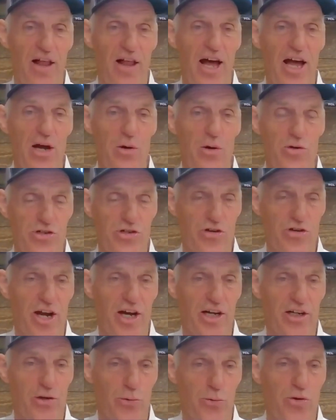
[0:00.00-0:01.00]
fly was
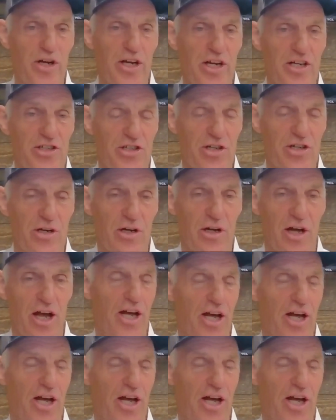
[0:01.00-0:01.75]
trying to reach.